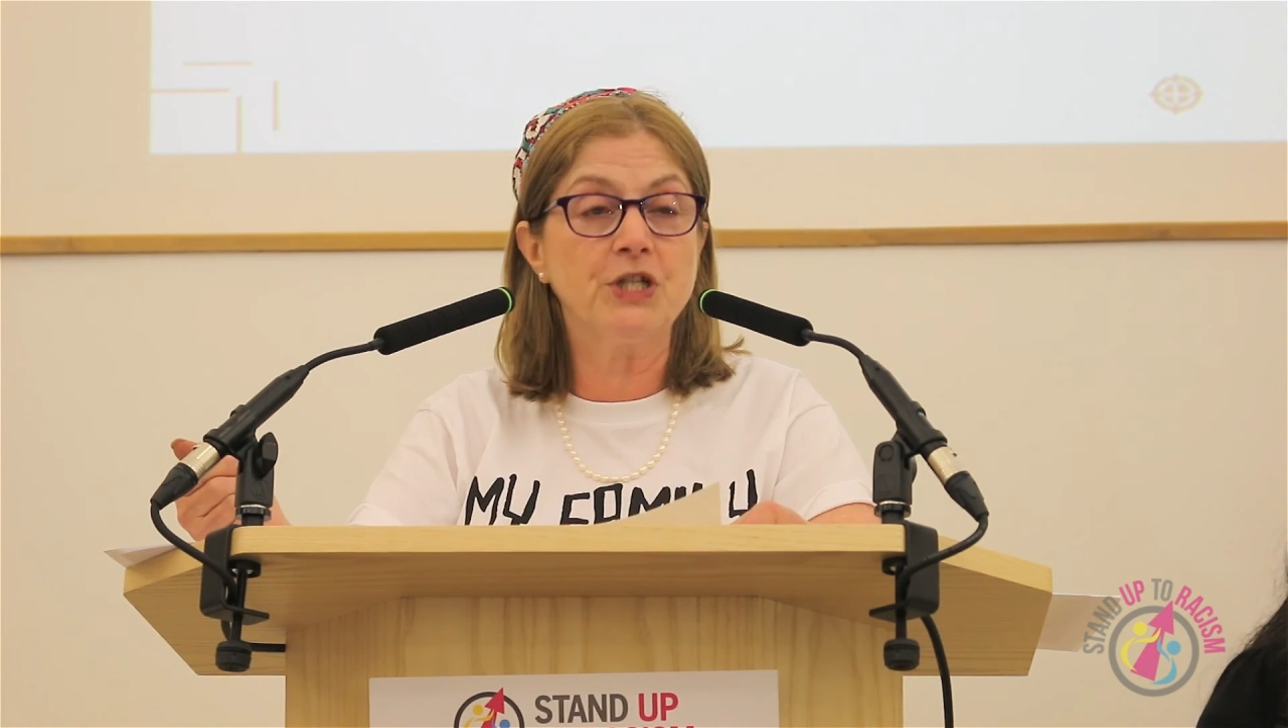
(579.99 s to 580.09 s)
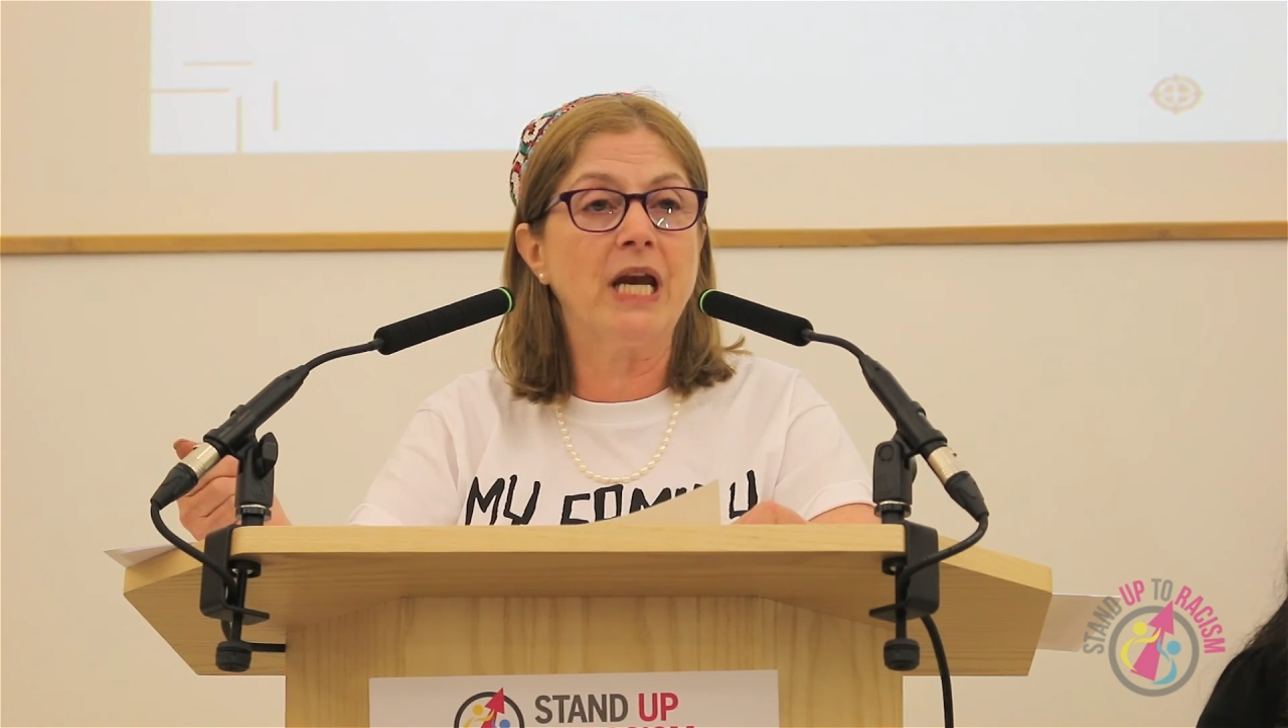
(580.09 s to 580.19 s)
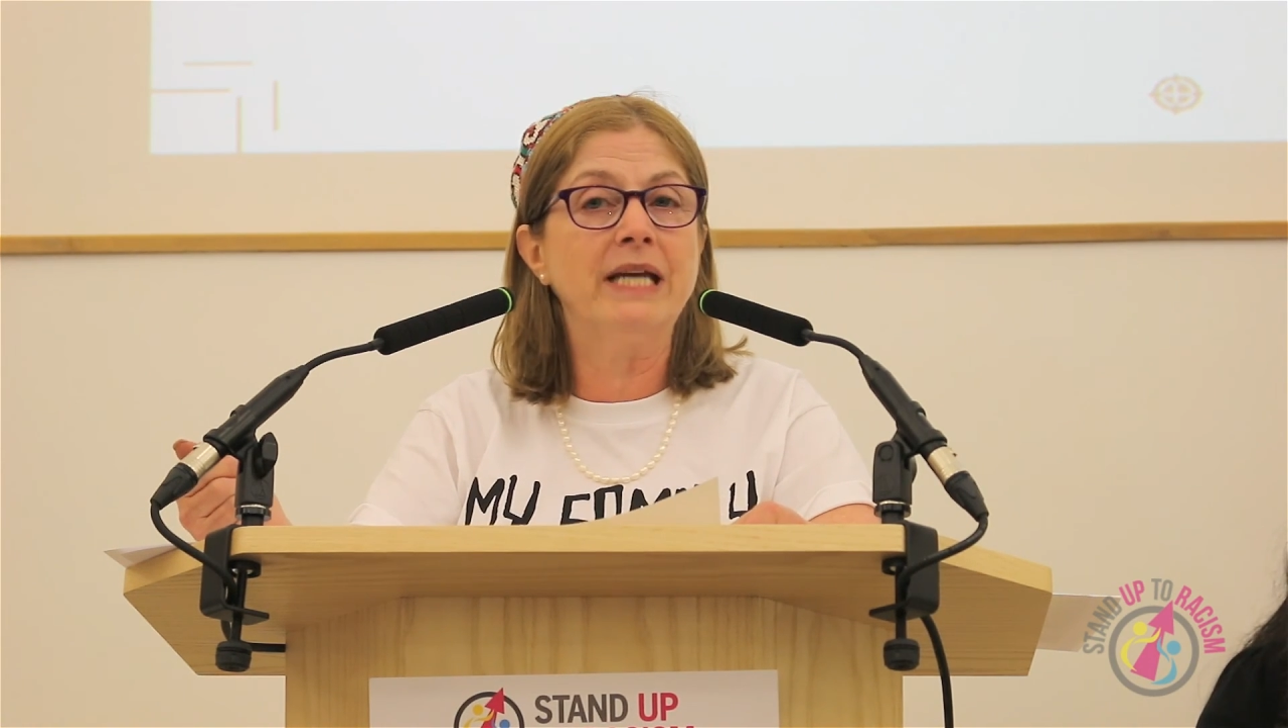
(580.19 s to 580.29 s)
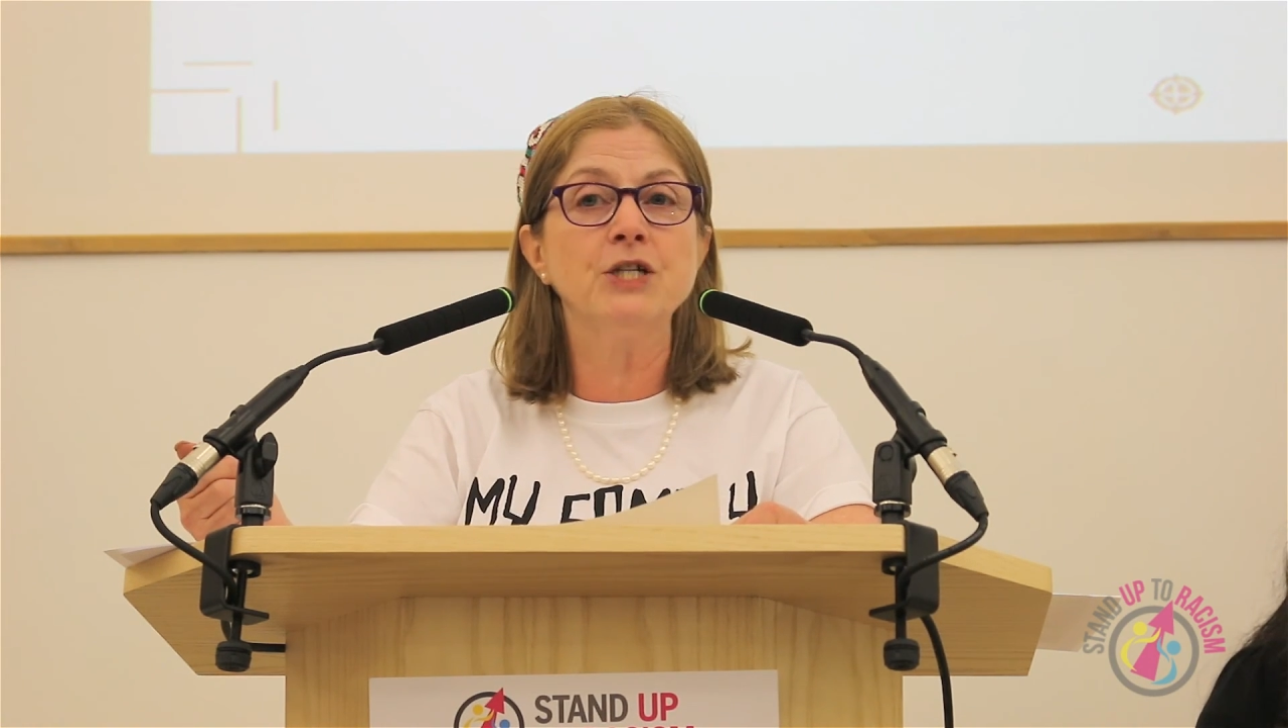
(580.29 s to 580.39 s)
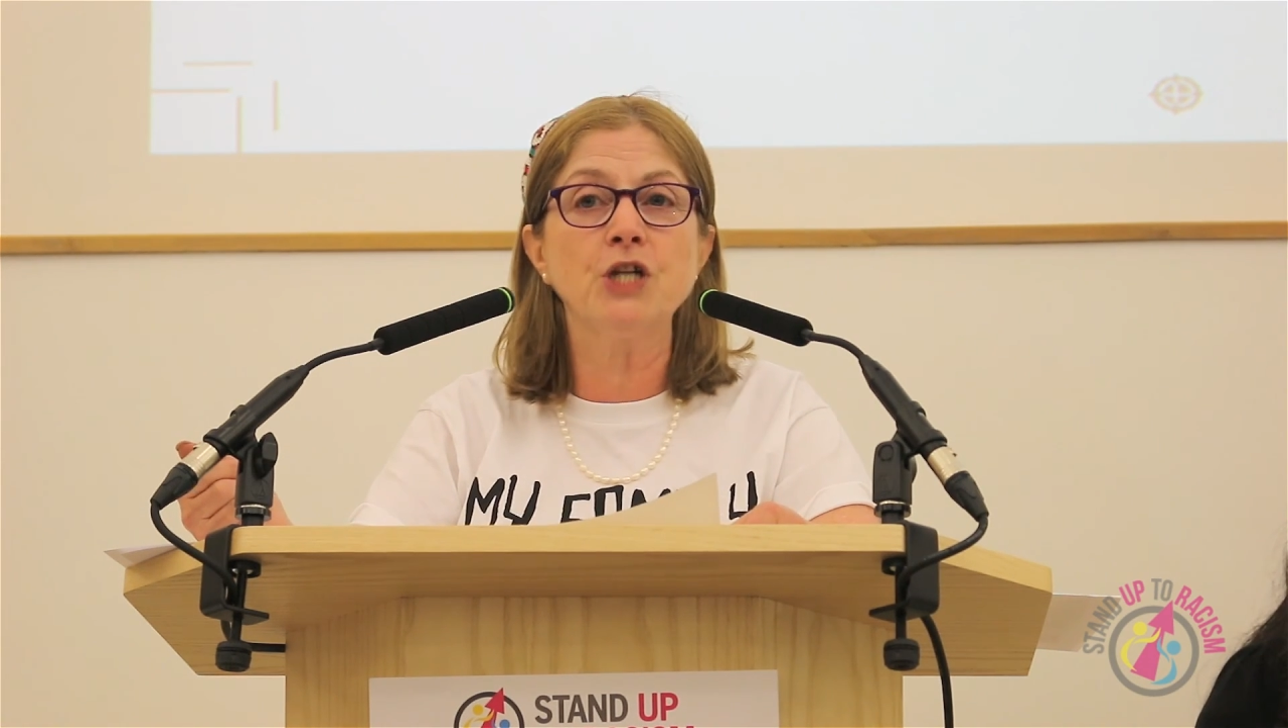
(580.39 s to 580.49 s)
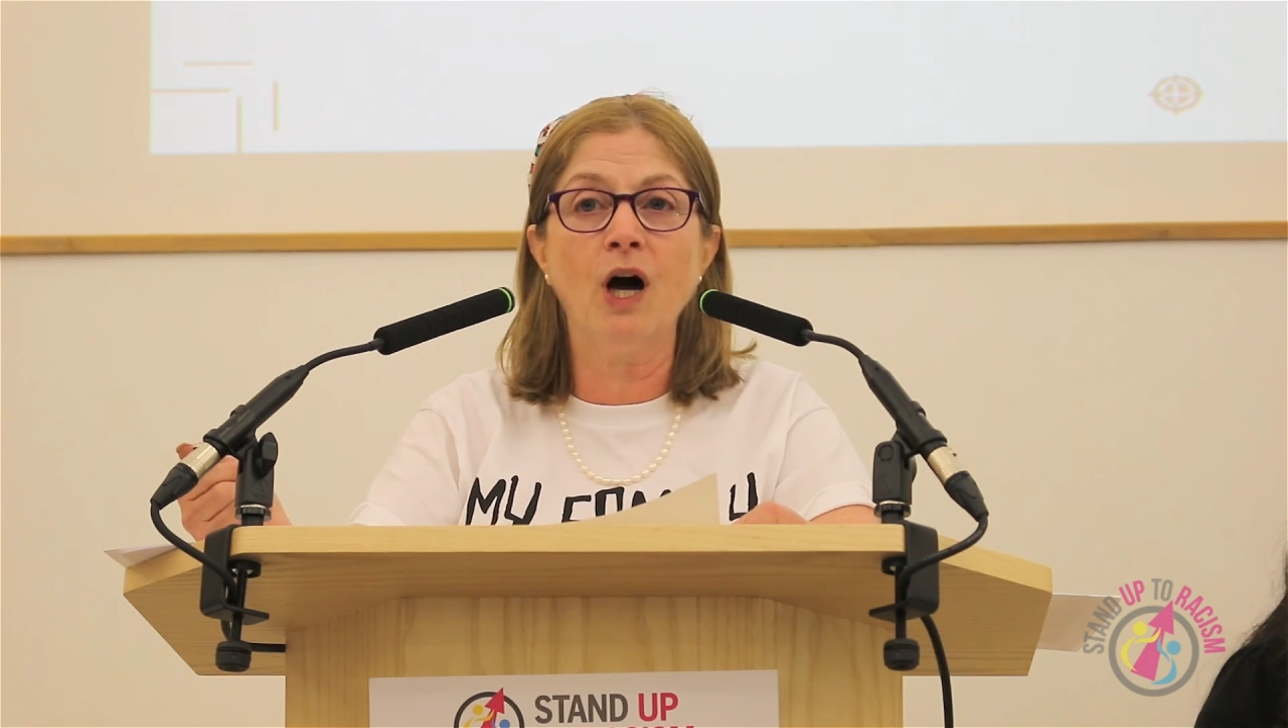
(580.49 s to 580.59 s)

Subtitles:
change